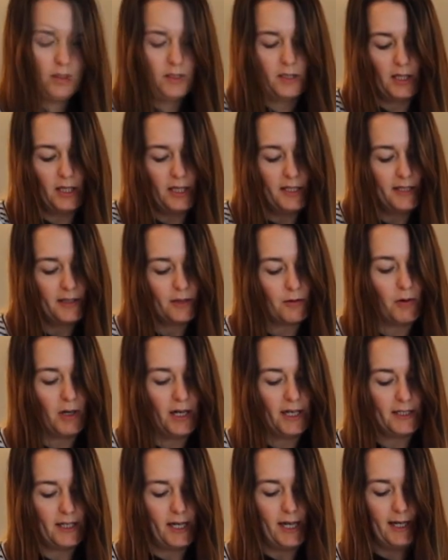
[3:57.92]
So this is
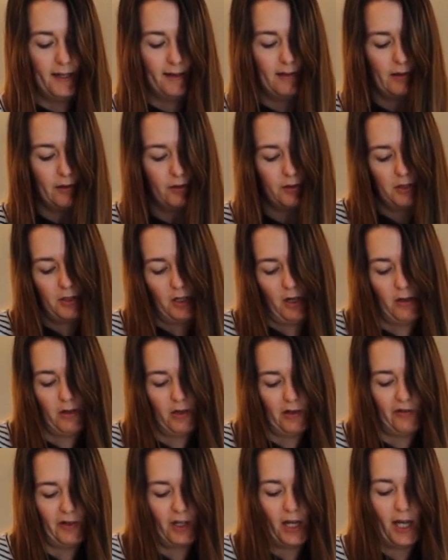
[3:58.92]
quite a loose dough,
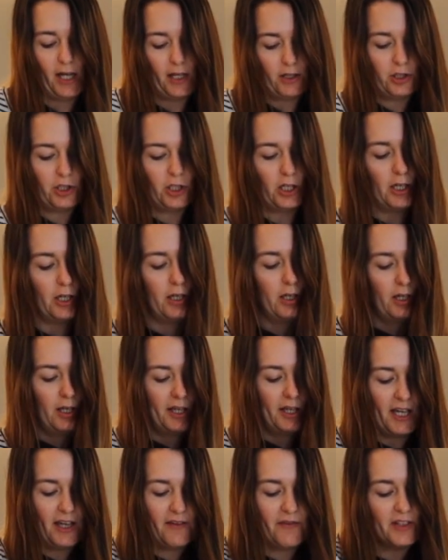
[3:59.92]
the focaccia.
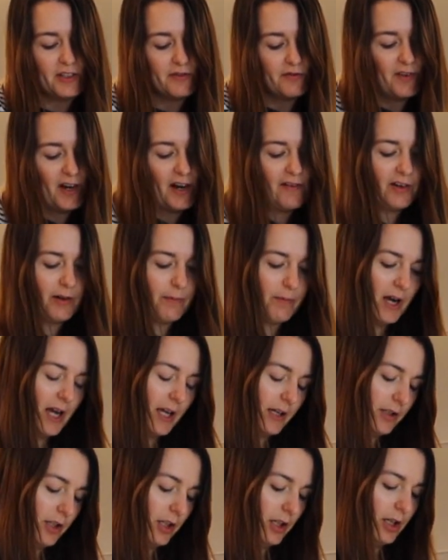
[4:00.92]
If it's very
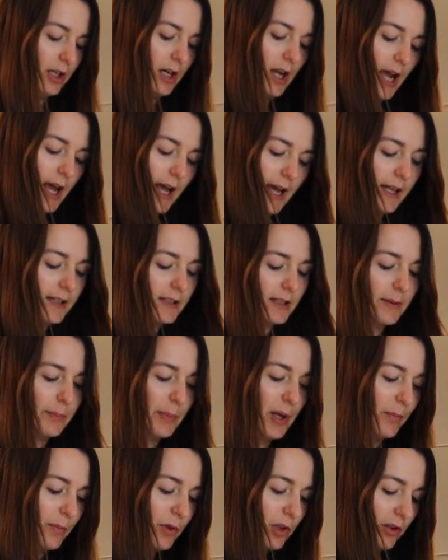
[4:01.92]
wet, you can add a
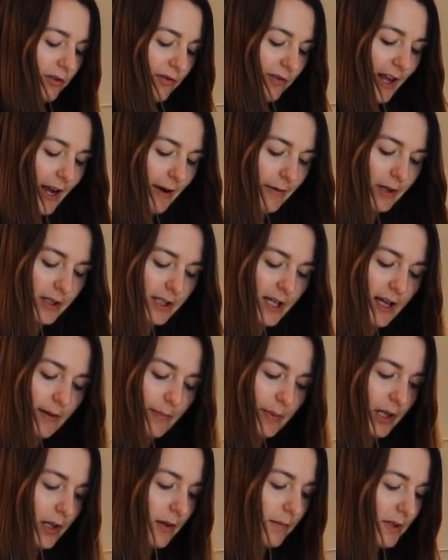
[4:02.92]
bit more flour to
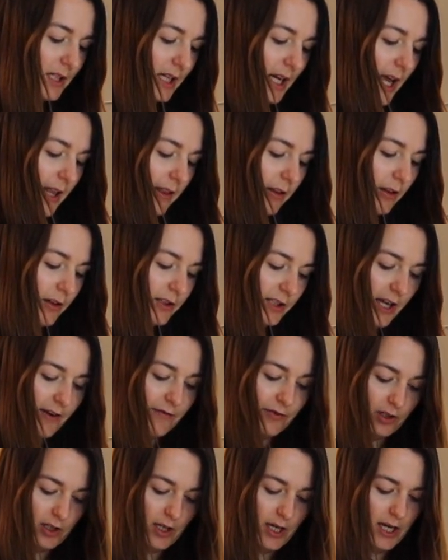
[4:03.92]
help it come together, as
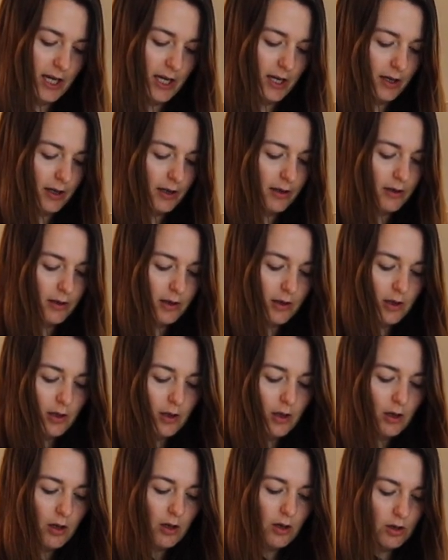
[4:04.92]
I've done here.
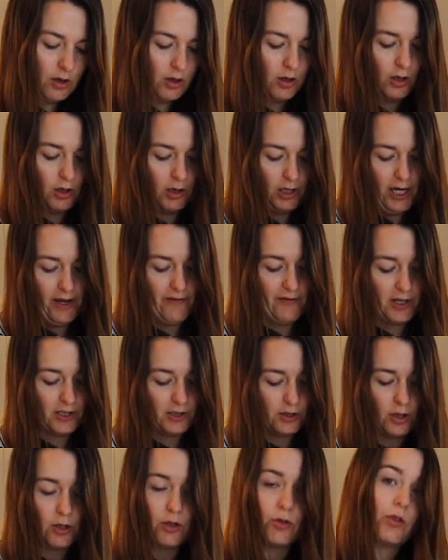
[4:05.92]
Or if
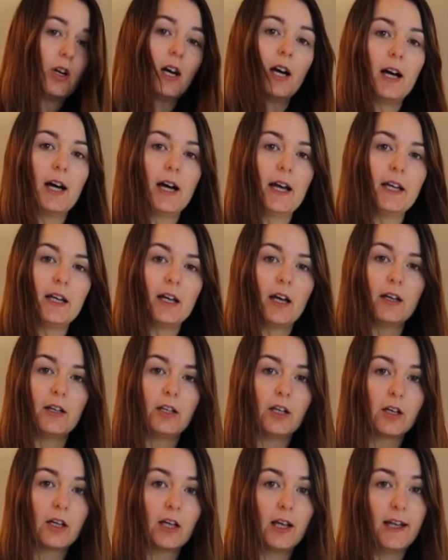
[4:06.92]
it's too dry,
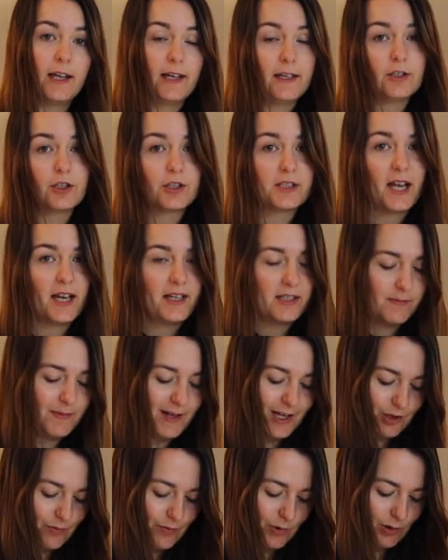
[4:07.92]
you can just add a
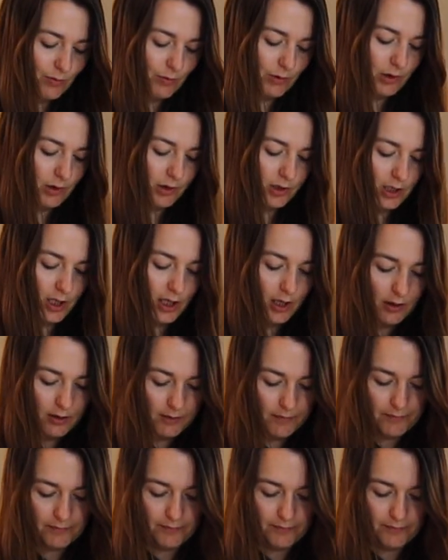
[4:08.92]
splash more water.